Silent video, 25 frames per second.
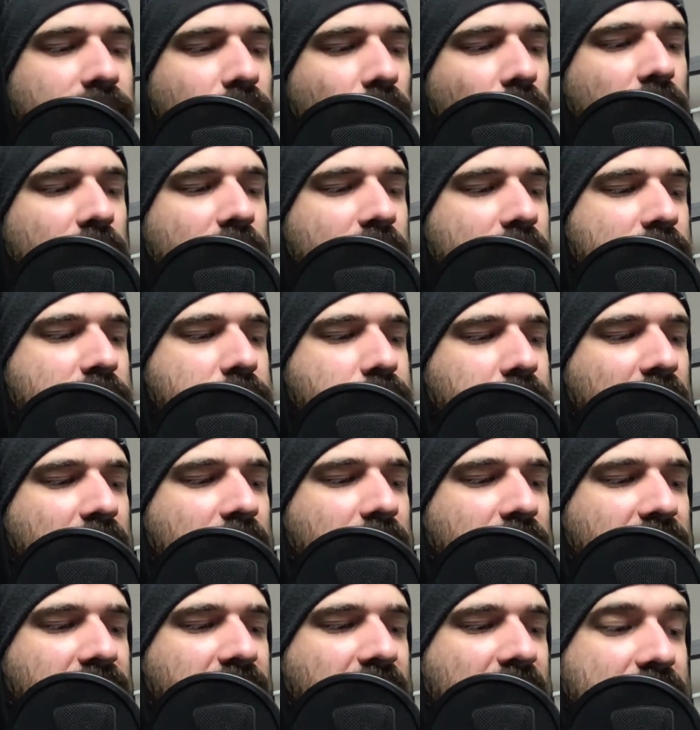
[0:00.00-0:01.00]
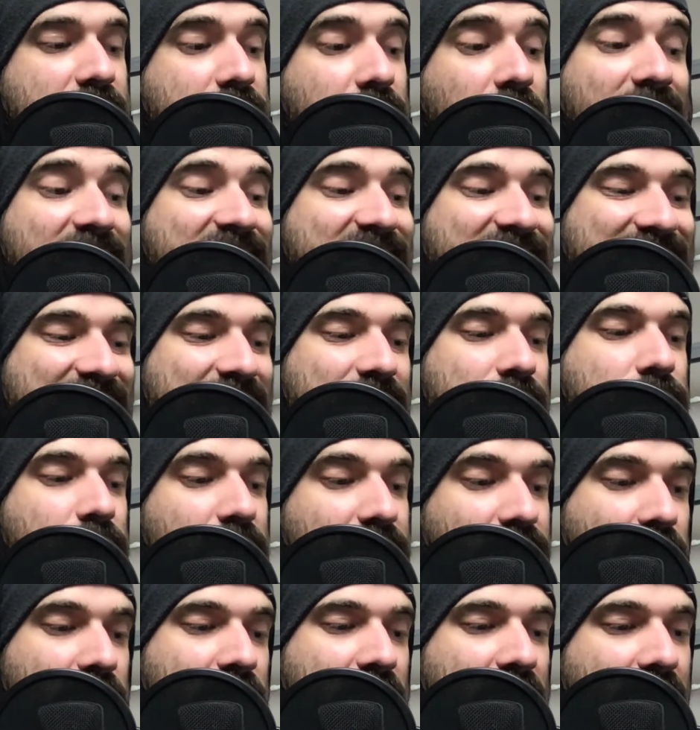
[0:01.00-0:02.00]
already explained the fact and i can see just
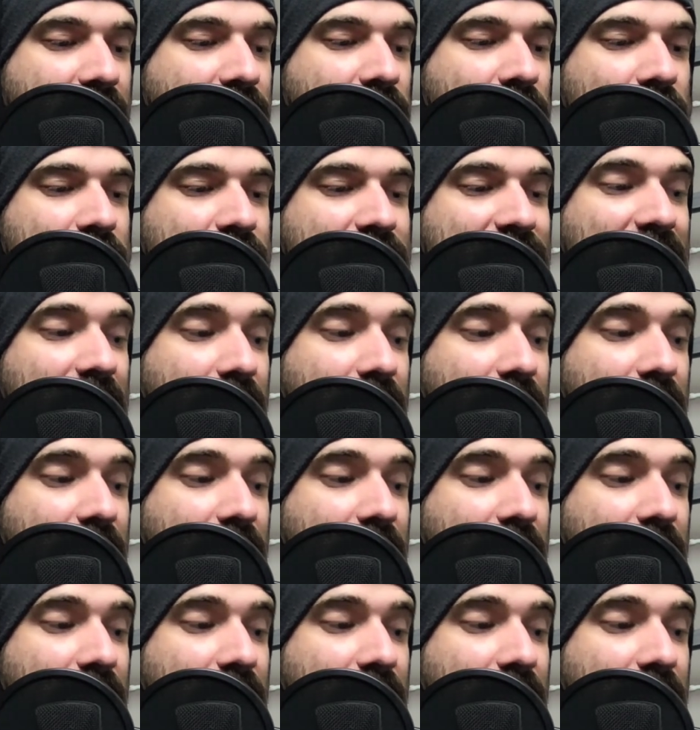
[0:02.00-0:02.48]
from the evidence